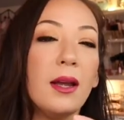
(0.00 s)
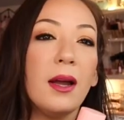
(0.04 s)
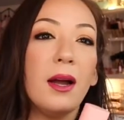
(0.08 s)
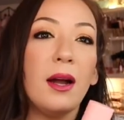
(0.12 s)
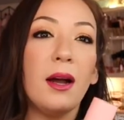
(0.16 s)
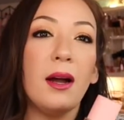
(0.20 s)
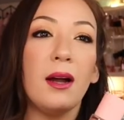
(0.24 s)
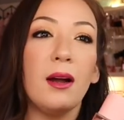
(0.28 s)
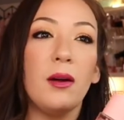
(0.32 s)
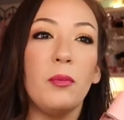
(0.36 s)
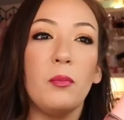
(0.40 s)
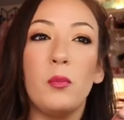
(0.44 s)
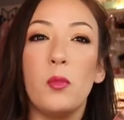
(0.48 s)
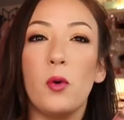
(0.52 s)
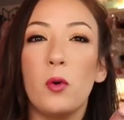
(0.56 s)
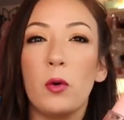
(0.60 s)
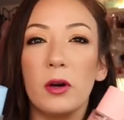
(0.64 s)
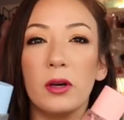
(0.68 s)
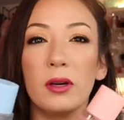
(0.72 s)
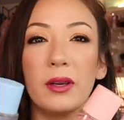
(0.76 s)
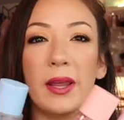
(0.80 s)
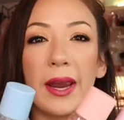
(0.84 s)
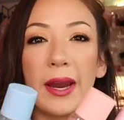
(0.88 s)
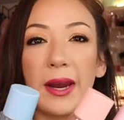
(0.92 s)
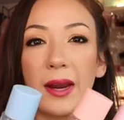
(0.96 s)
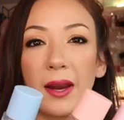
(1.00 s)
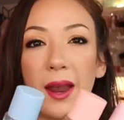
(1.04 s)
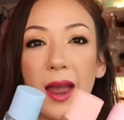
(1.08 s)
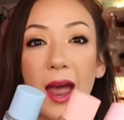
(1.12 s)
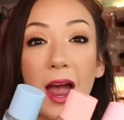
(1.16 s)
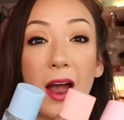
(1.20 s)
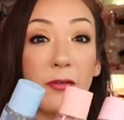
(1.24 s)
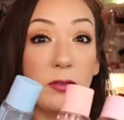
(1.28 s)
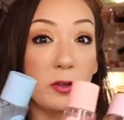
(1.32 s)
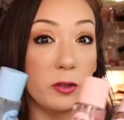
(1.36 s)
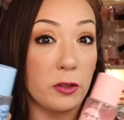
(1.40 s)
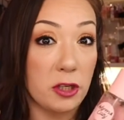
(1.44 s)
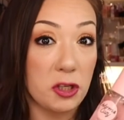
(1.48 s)
uh, more like
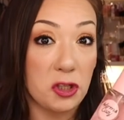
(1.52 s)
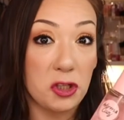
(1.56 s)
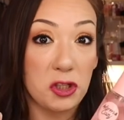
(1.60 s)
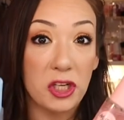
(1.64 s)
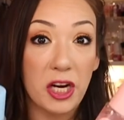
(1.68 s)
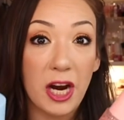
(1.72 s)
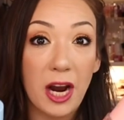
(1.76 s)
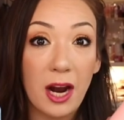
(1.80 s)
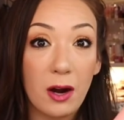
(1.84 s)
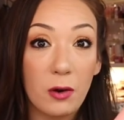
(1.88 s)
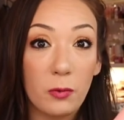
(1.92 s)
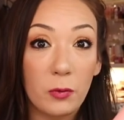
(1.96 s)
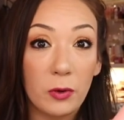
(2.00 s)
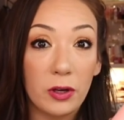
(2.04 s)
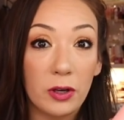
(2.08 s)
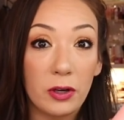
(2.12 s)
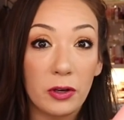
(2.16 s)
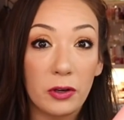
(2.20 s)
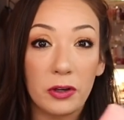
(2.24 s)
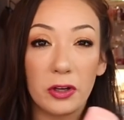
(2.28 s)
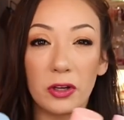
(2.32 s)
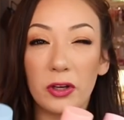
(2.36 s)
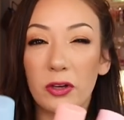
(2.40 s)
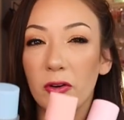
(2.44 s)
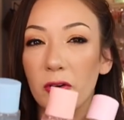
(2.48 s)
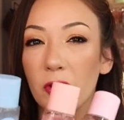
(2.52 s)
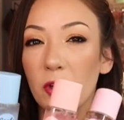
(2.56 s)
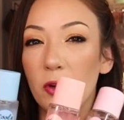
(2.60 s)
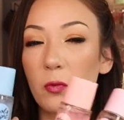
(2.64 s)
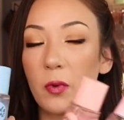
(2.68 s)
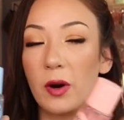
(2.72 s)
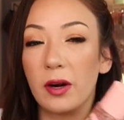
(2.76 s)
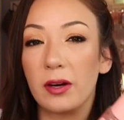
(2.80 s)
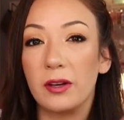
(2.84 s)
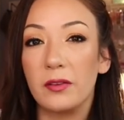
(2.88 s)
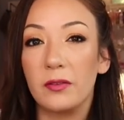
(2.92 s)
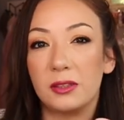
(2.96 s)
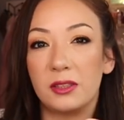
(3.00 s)
after a shower you know you
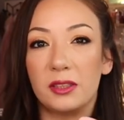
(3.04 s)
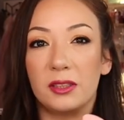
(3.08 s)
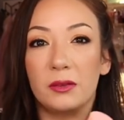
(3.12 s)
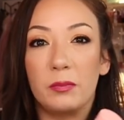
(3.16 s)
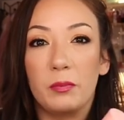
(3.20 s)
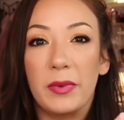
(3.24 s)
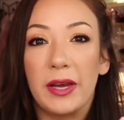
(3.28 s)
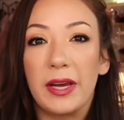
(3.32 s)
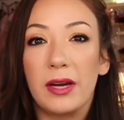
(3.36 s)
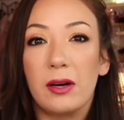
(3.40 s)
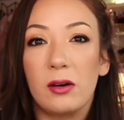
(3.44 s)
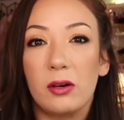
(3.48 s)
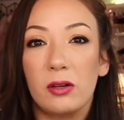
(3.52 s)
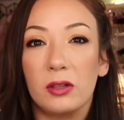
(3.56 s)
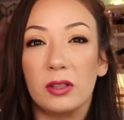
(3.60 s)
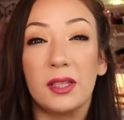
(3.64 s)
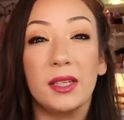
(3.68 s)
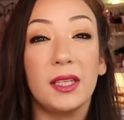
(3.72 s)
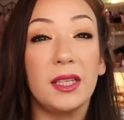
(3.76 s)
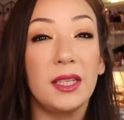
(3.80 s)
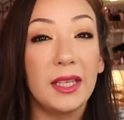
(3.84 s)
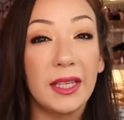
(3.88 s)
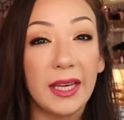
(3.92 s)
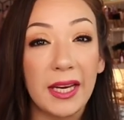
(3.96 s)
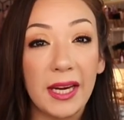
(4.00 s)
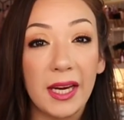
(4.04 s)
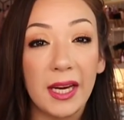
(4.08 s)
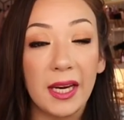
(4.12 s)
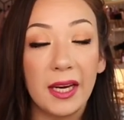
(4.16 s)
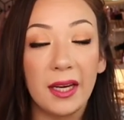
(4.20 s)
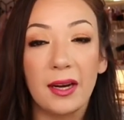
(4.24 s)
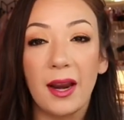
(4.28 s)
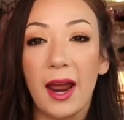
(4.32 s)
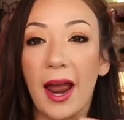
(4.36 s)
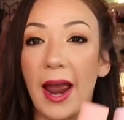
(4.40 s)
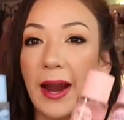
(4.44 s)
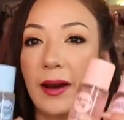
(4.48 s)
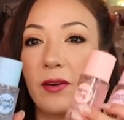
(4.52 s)
want to smell
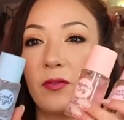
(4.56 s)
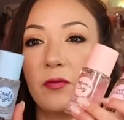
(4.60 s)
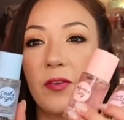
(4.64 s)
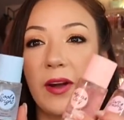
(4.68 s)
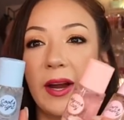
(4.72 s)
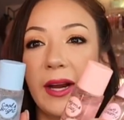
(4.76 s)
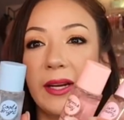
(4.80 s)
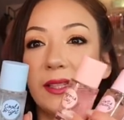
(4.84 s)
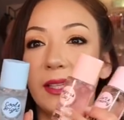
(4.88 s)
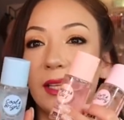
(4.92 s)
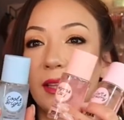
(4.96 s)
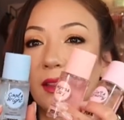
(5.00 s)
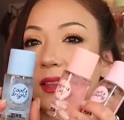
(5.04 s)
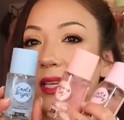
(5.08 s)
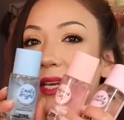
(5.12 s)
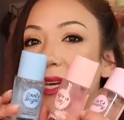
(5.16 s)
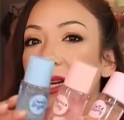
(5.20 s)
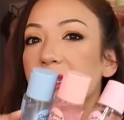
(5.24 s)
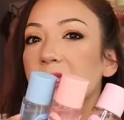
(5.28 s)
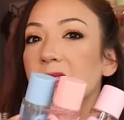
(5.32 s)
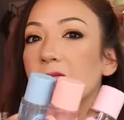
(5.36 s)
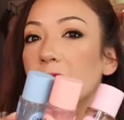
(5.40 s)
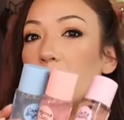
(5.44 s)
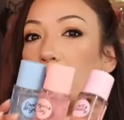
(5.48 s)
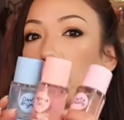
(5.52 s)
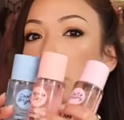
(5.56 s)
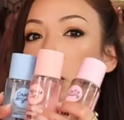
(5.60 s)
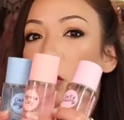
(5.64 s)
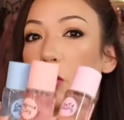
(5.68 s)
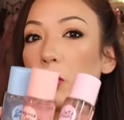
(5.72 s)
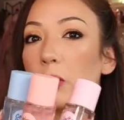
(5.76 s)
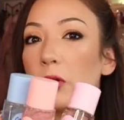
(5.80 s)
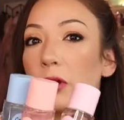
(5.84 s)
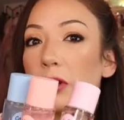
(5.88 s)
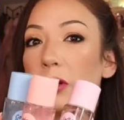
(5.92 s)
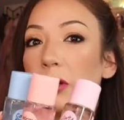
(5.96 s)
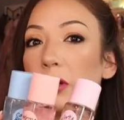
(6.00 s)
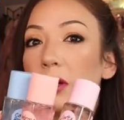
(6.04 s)
clean I find that these are
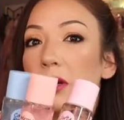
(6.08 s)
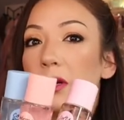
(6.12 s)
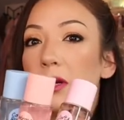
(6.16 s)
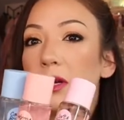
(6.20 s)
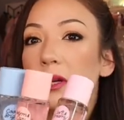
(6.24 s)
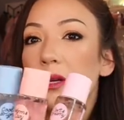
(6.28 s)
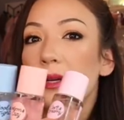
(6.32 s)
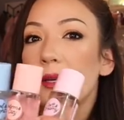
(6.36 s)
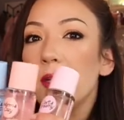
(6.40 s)
more